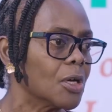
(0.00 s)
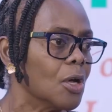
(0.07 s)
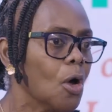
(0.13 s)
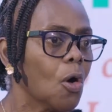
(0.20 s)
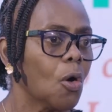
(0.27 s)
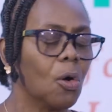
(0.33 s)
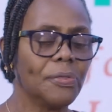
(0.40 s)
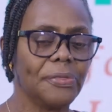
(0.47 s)

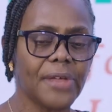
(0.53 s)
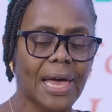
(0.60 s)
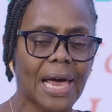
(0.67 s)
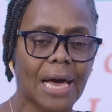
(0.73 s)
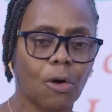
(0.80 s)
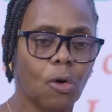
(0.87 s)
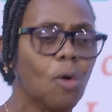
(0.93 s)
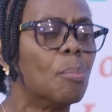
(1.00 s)
Mm. or they
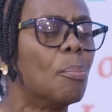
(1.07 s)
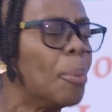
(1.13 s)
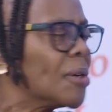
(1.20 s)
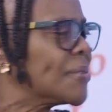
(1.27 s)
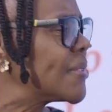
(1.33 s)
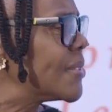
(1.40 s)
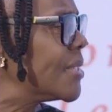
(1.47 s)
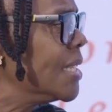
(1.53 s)
are
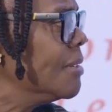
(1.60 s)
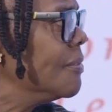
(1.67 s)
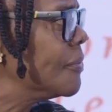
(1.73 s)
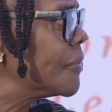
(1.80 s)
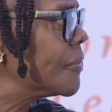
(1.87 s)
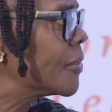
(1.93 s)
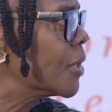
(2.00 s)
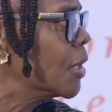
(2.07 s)
combustive.
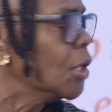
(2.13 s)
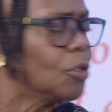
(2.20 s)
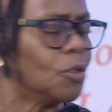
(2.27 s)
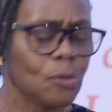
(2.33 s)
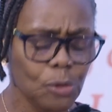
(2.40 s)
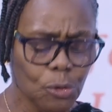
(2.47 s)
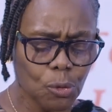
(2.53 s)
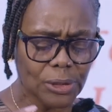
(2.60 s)
Mm.
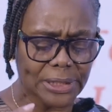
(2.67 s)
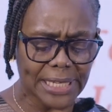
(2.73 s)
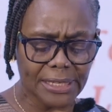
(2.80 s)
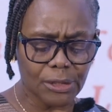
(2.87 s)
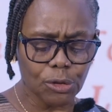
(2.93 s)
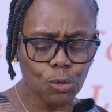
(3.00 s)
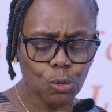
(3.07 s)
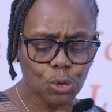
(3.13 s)
You, you, know, they
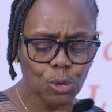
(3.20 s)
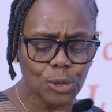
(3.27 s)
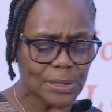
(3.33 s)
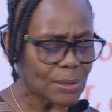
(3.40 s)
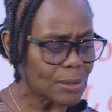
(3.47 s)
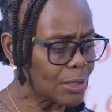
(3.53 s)
explain use